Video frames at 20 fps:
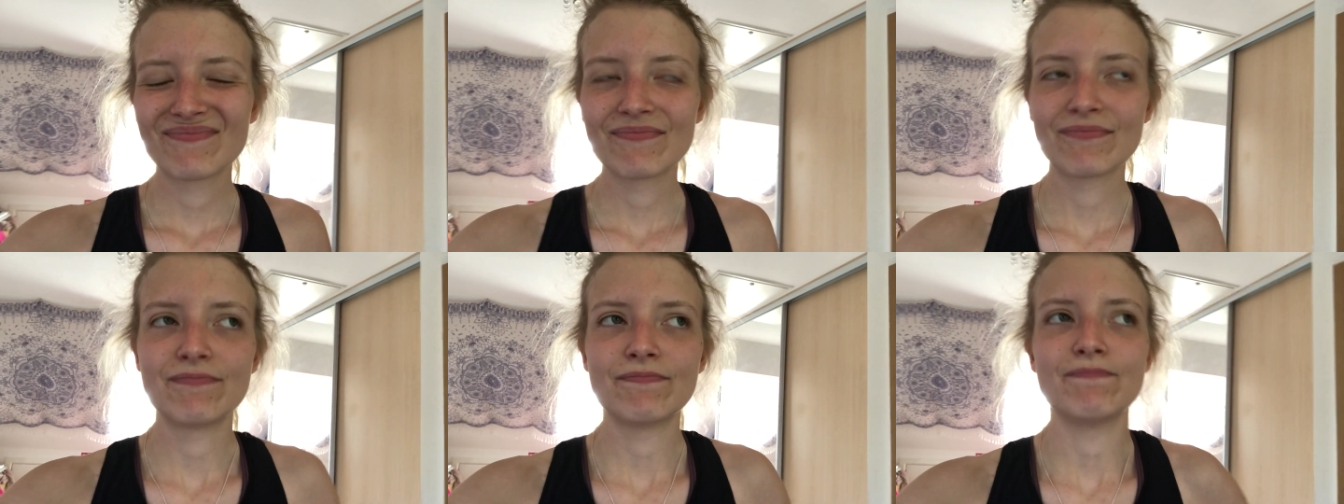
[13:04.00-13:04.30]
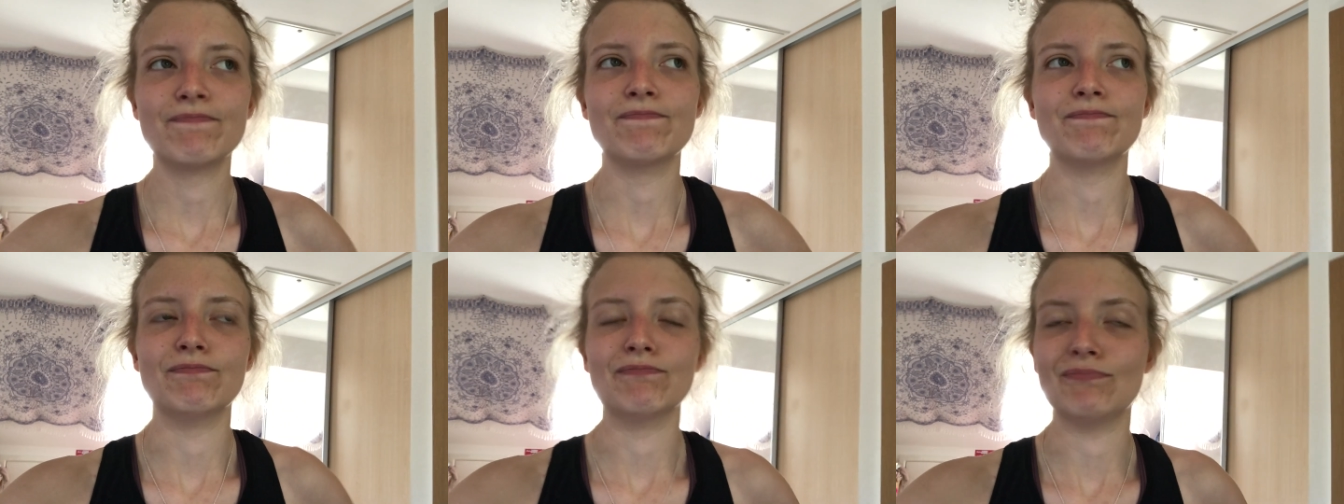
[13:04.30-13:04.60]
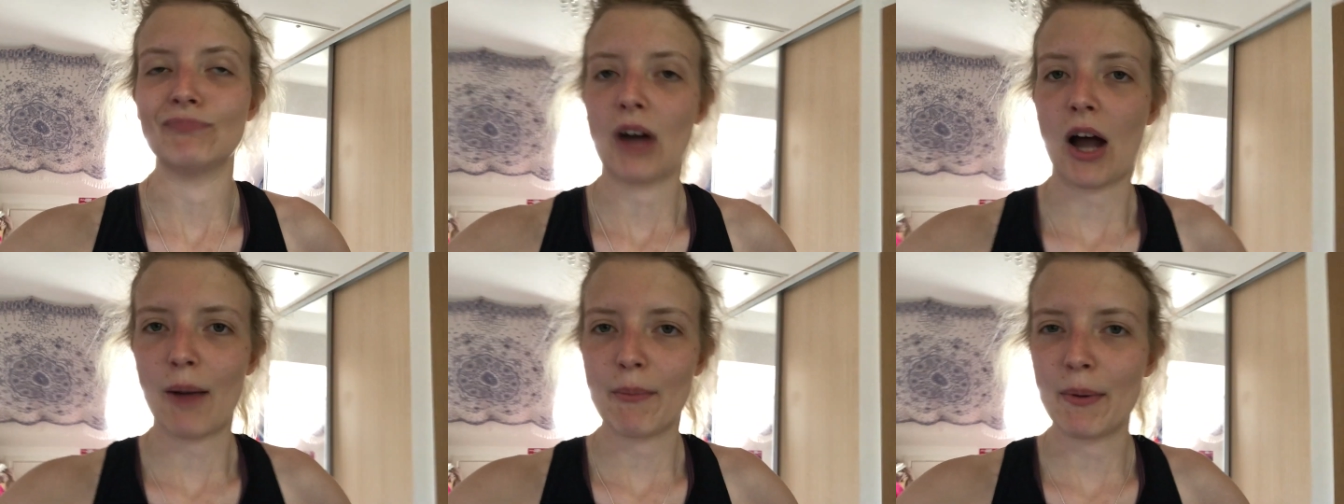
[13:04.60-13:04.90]

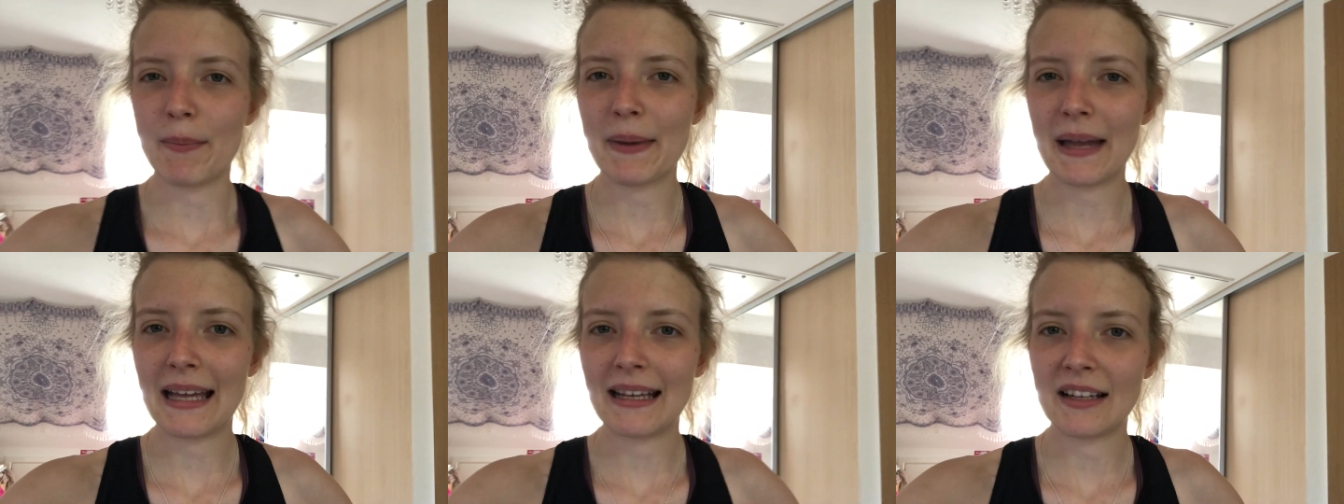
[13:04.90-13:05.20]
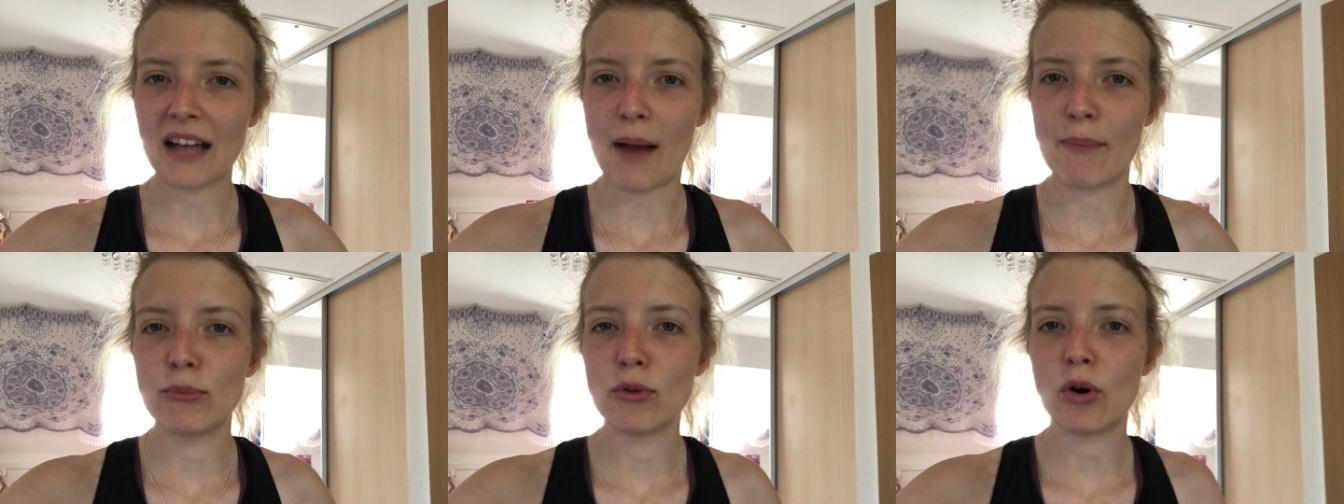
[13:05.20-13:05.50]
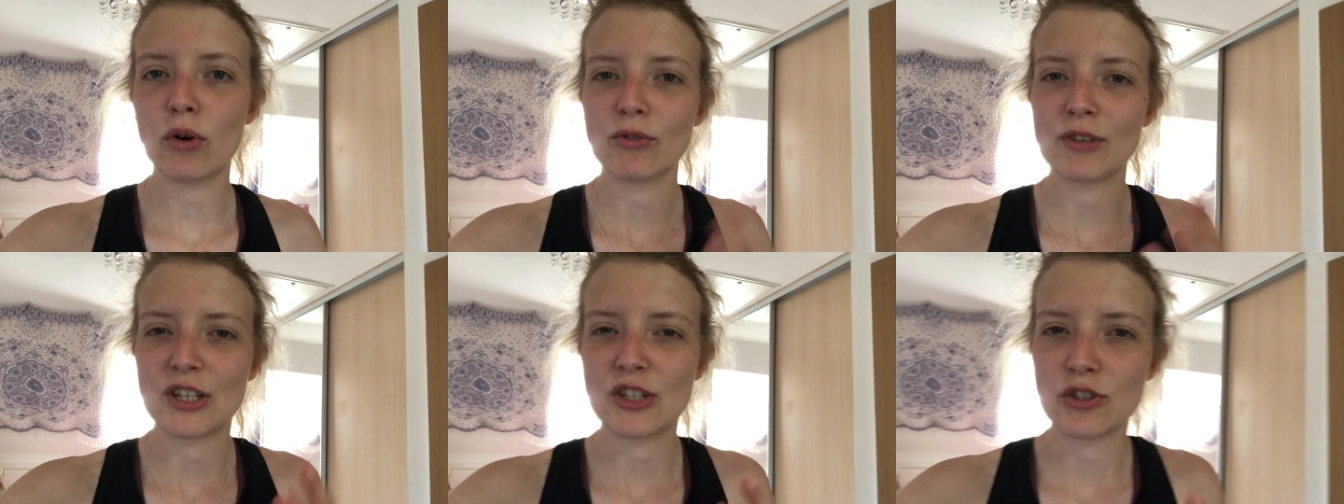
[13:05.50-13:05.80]
hmm, I'm a bit, I'm
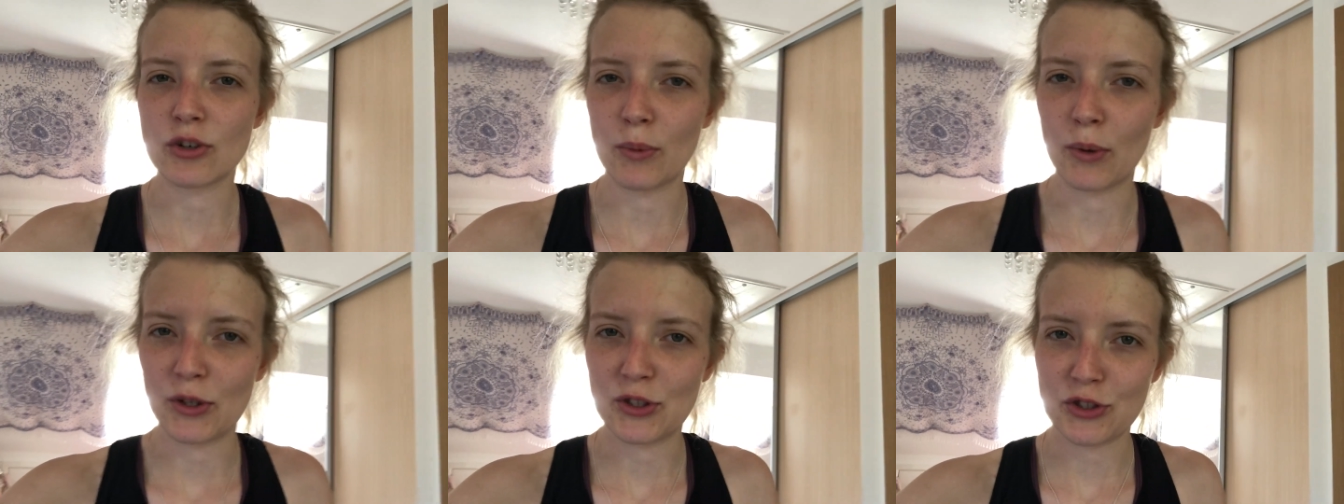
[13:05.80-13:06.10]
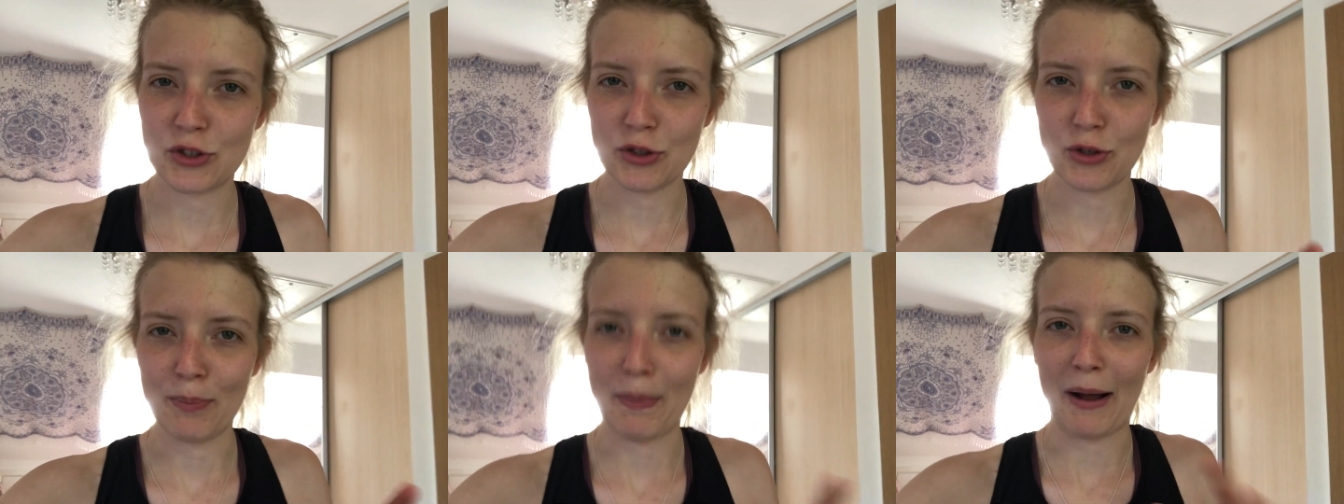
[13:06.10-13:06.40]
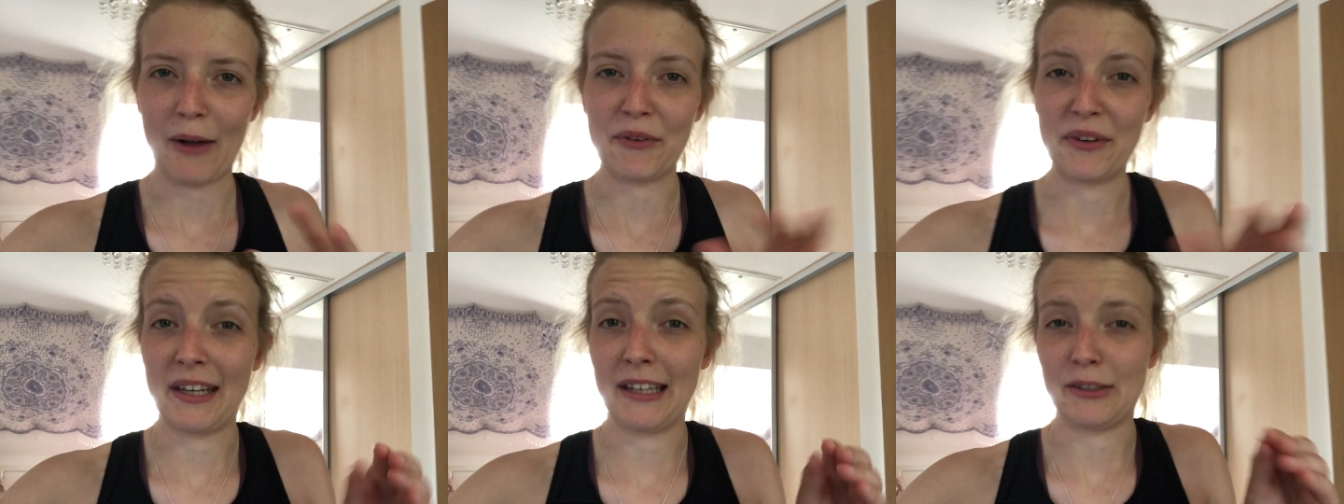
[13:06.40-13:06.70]
not really sure what to do
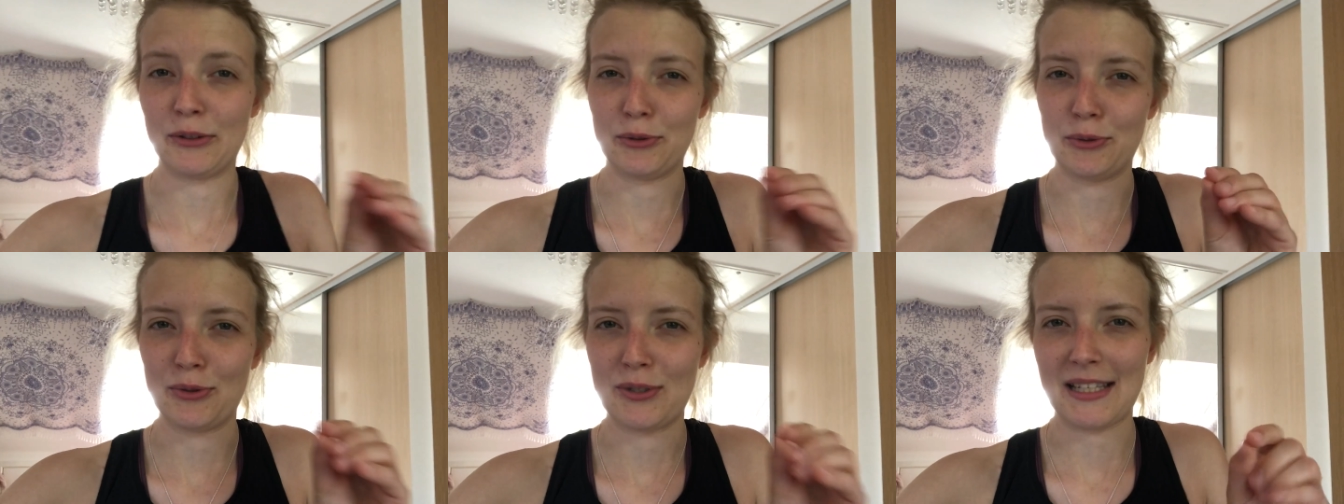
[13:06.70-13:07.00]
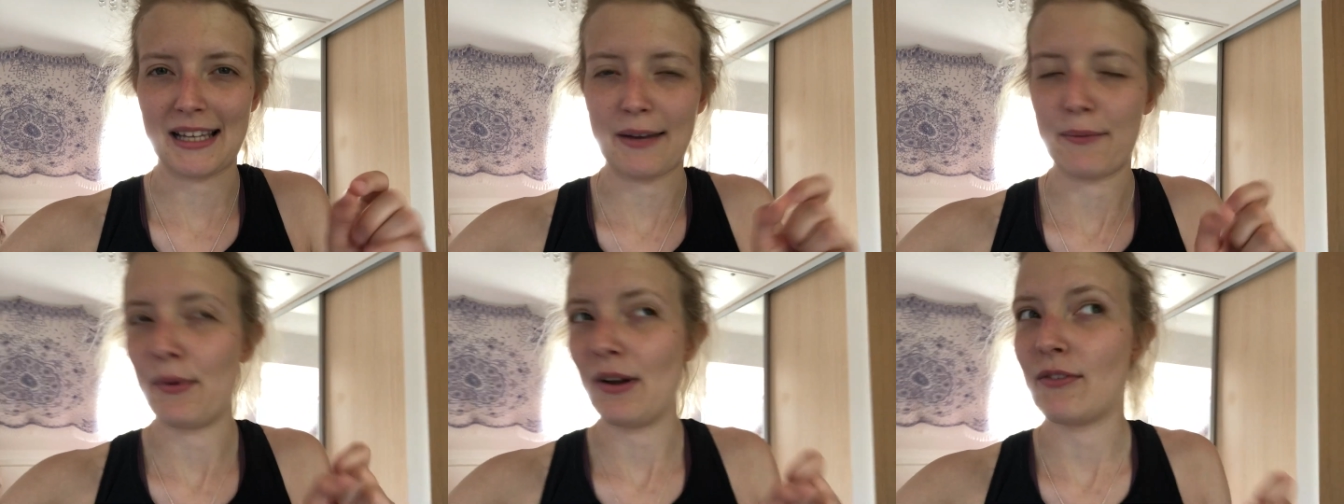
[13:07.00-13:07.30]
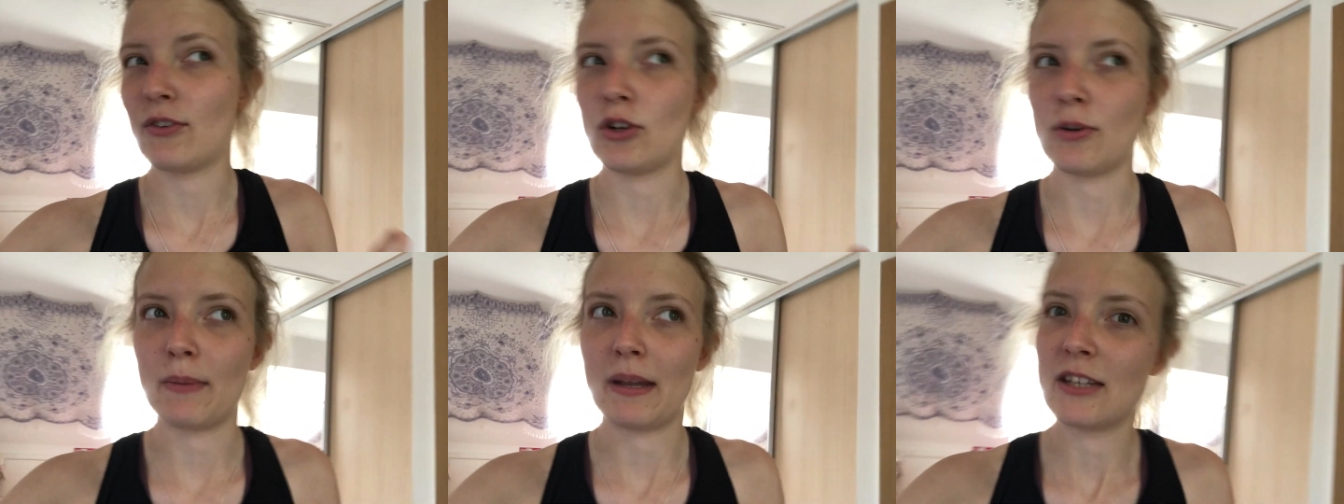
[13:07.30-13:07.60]
about niggles, like
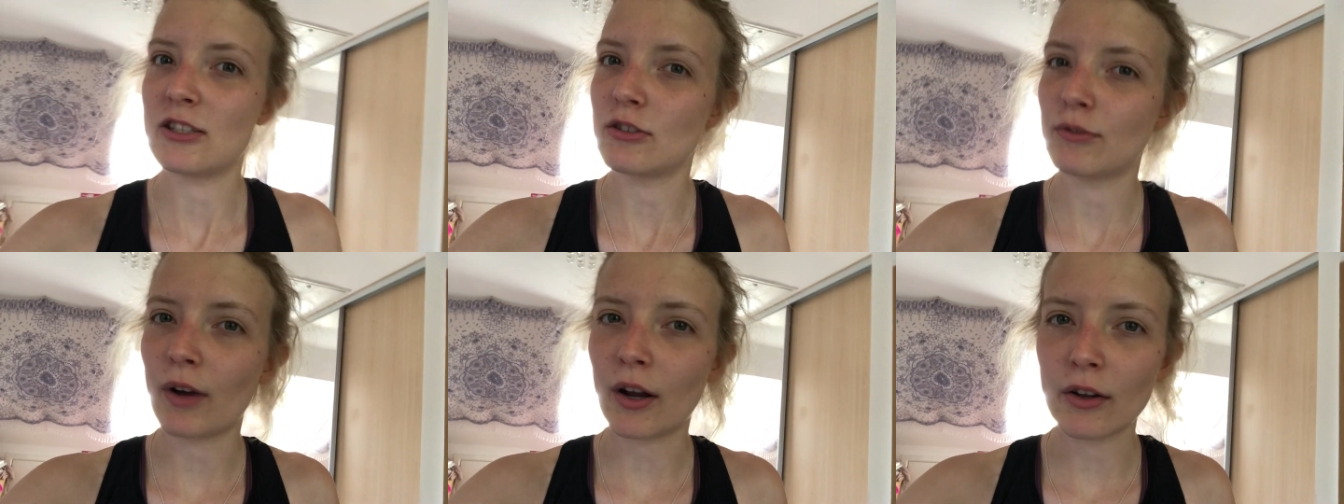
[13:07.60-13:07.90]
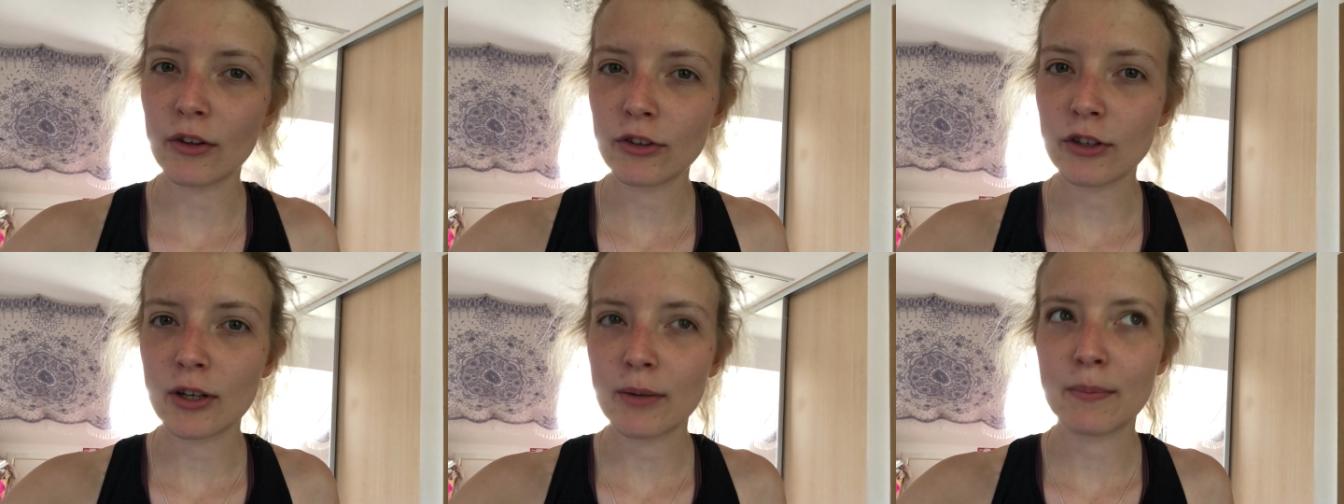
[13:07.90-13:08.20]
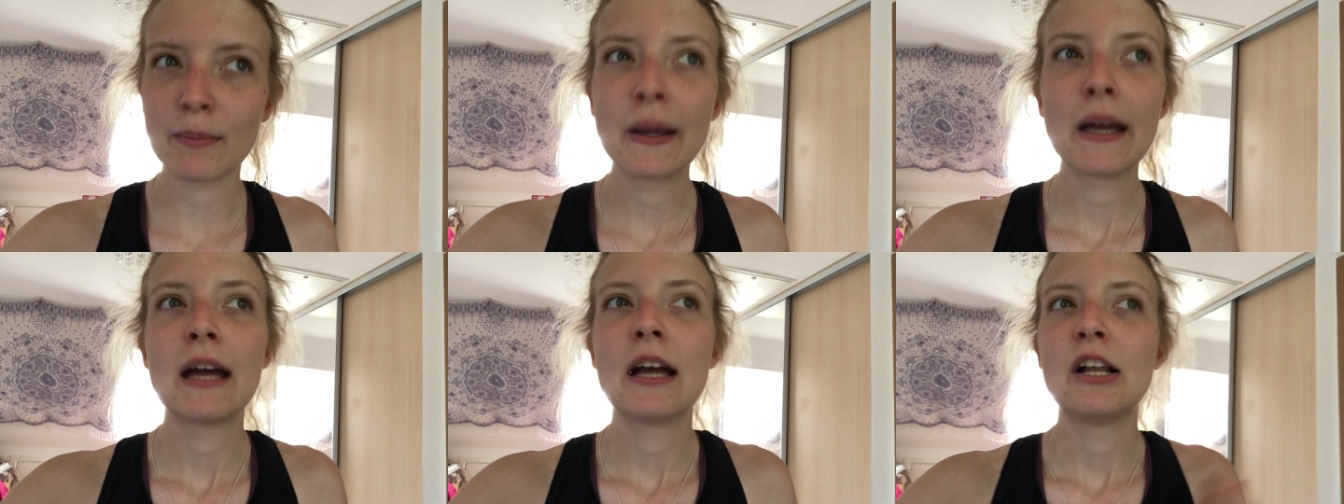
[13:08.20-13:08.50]
whether you're meant to run on them,